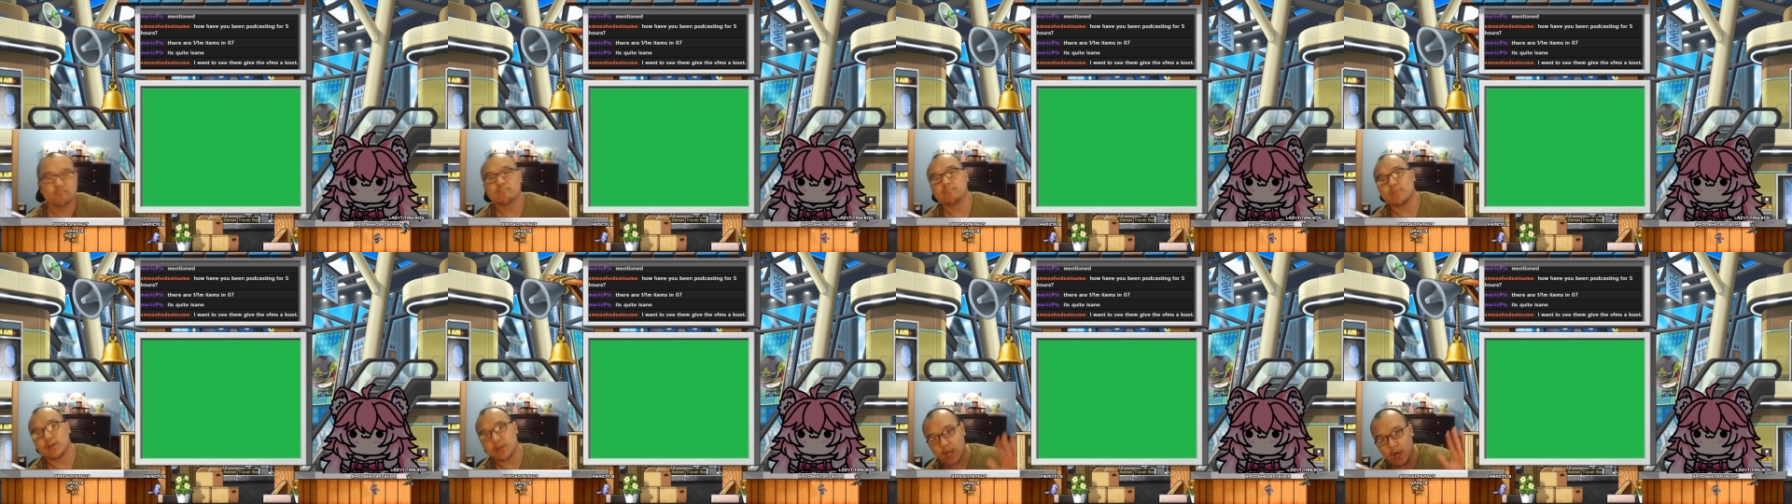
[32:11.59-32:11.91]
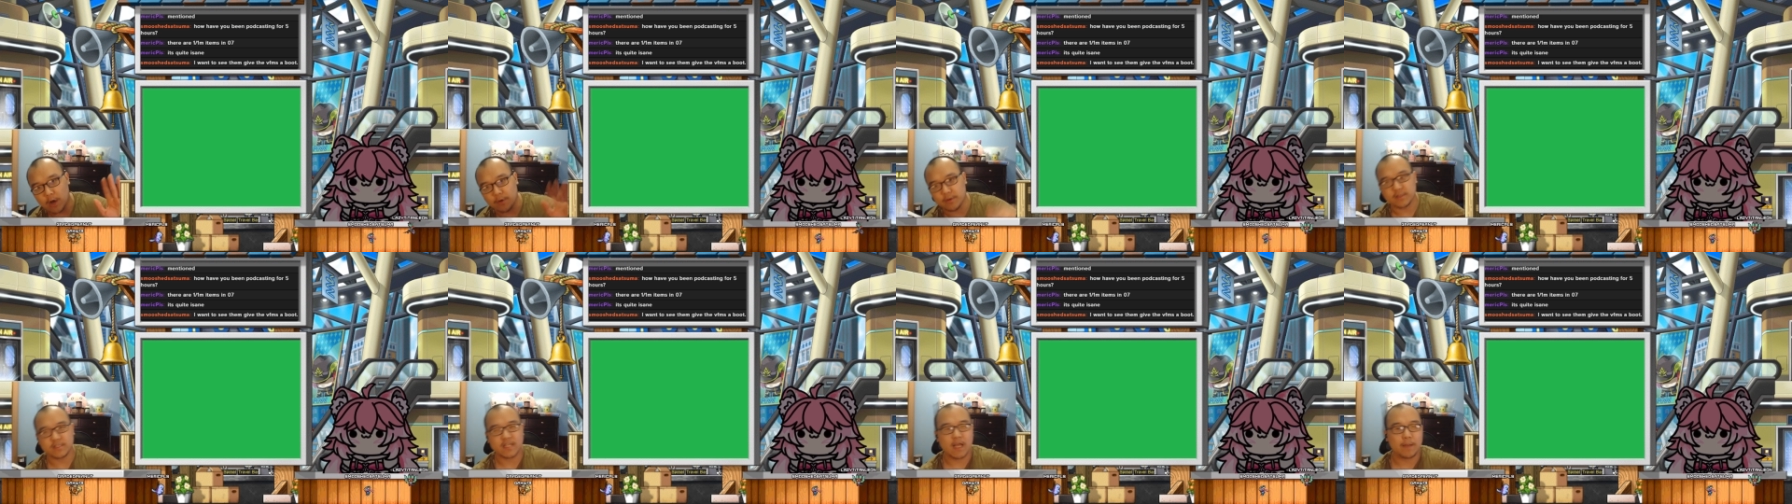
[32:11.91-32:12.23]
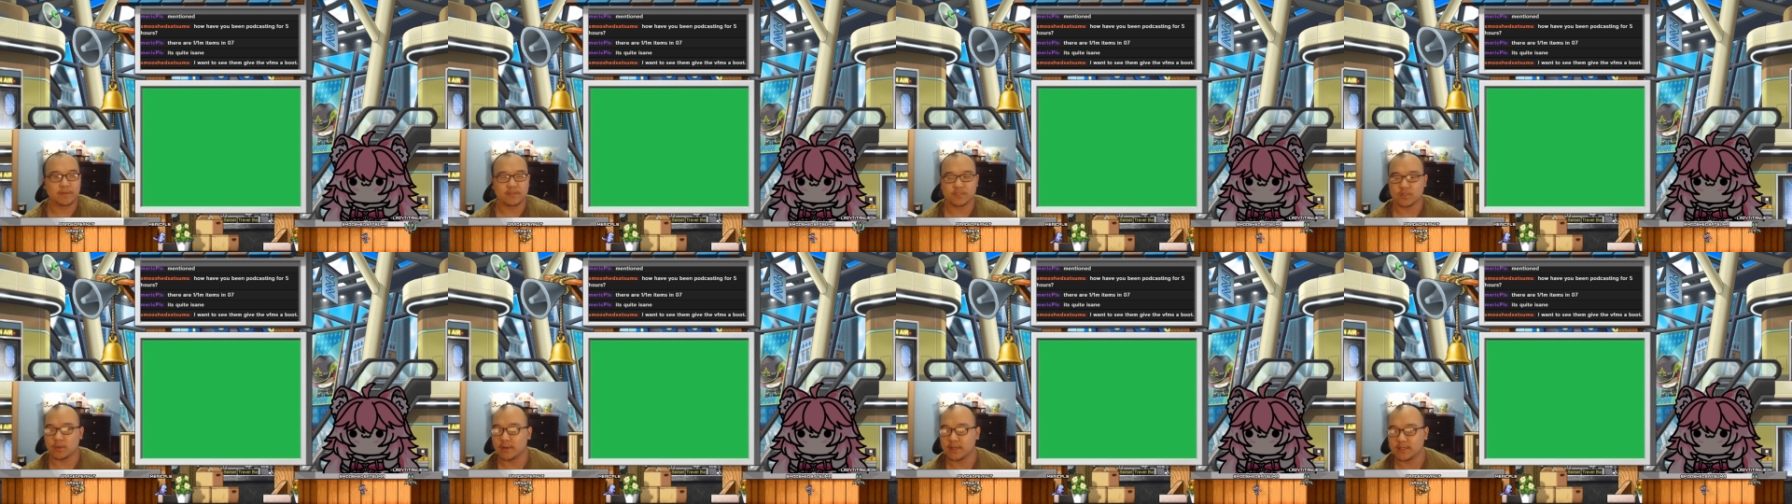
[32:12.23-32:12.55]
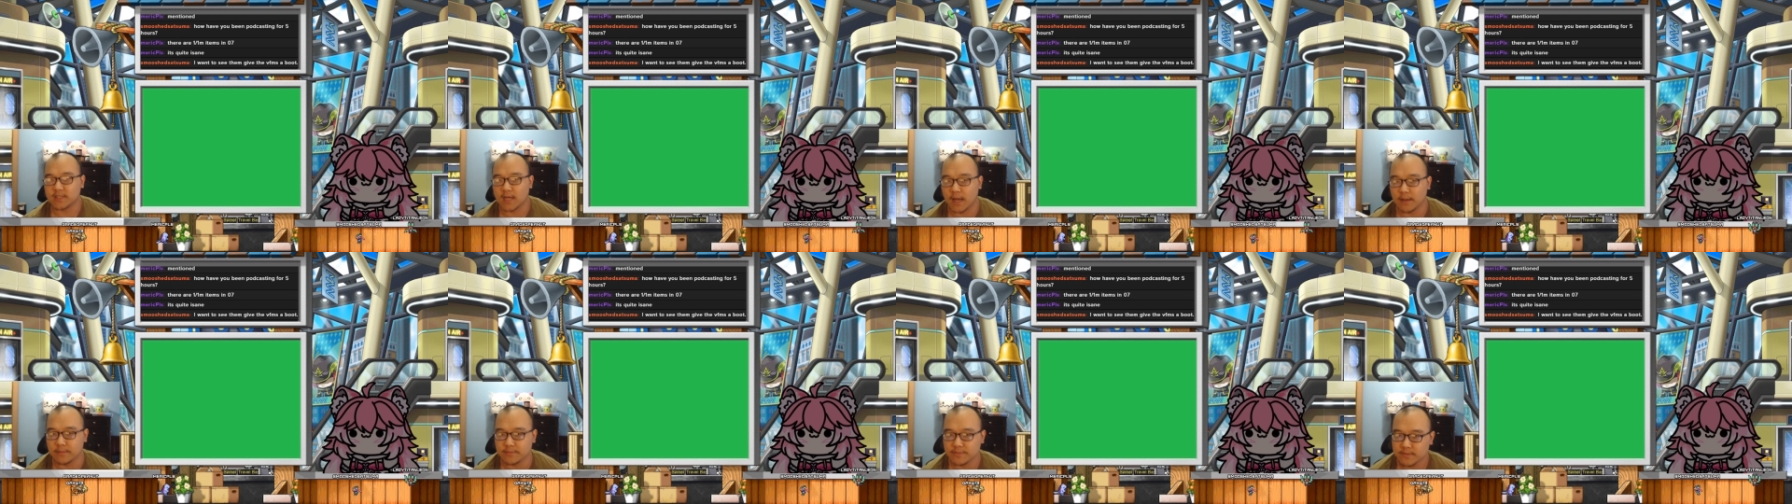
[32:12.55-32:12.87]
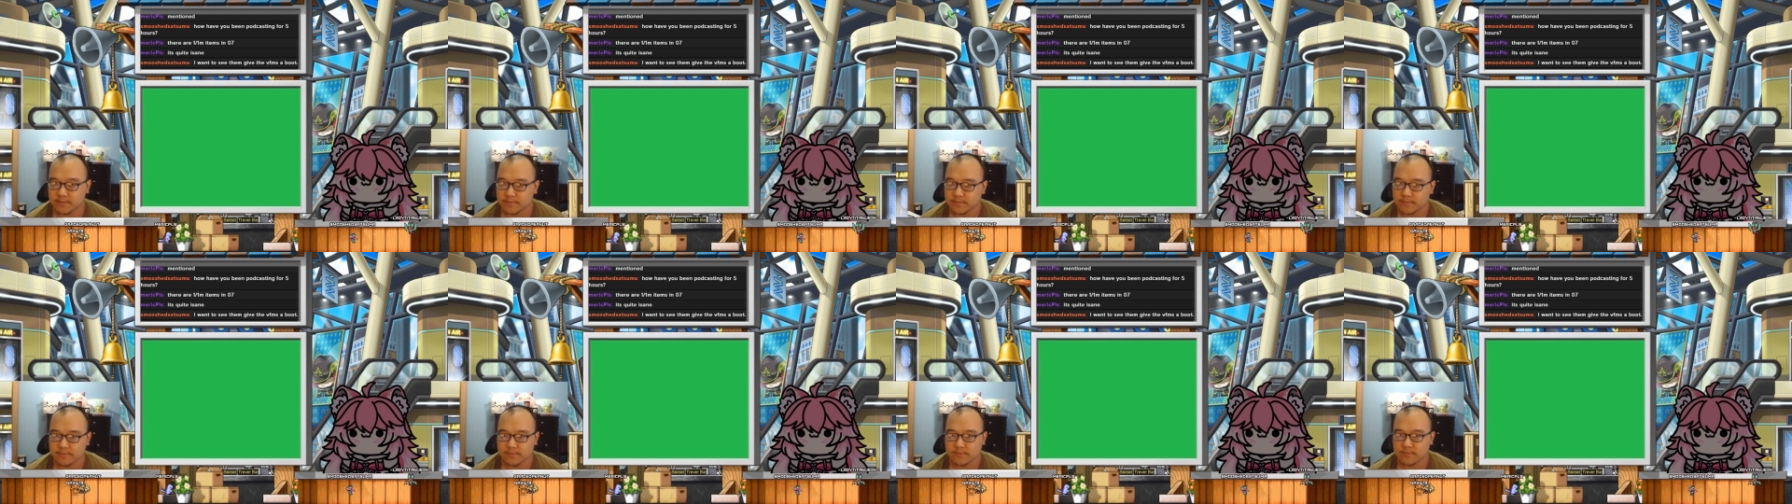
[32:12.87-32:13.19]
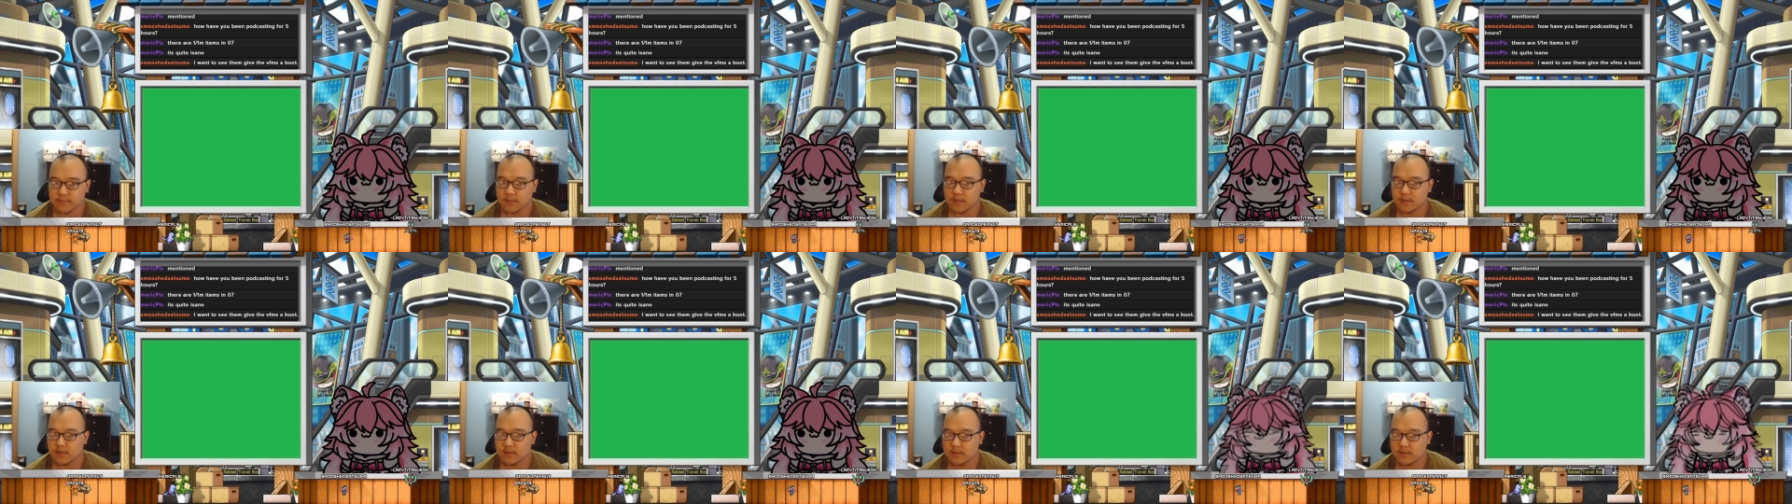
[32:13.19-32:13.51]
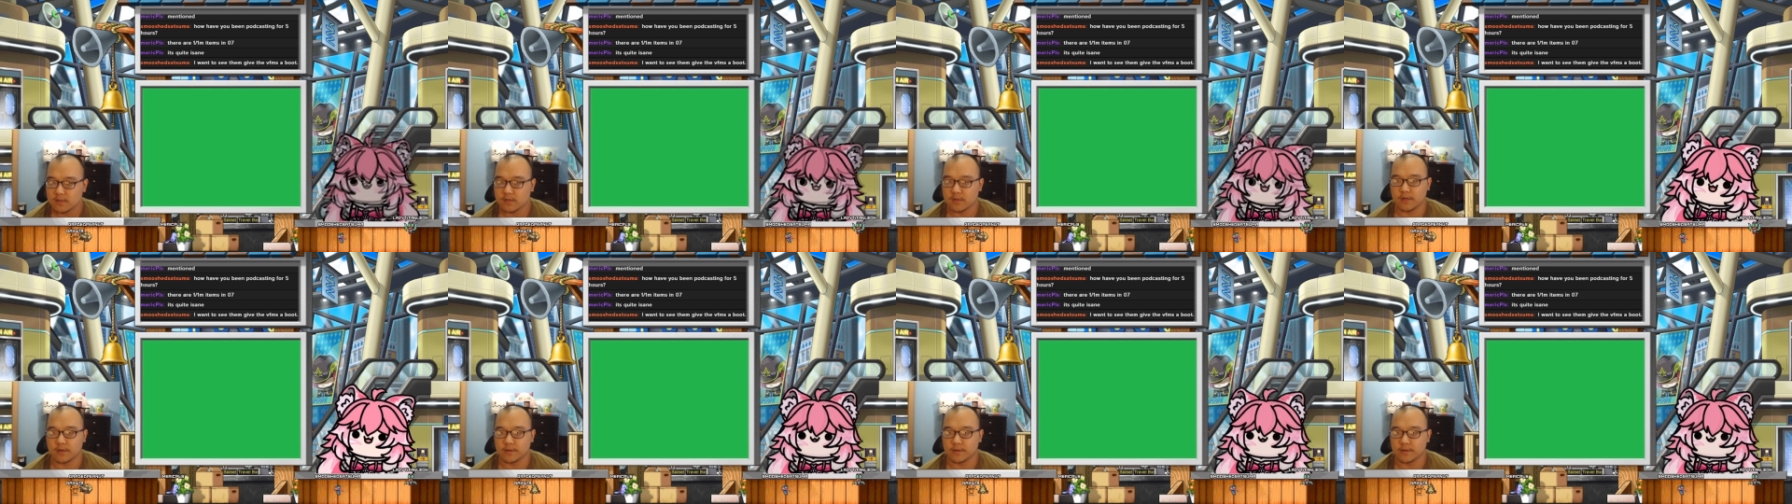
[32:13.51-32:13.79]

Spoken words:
But no, it's happened so many times. Yeah.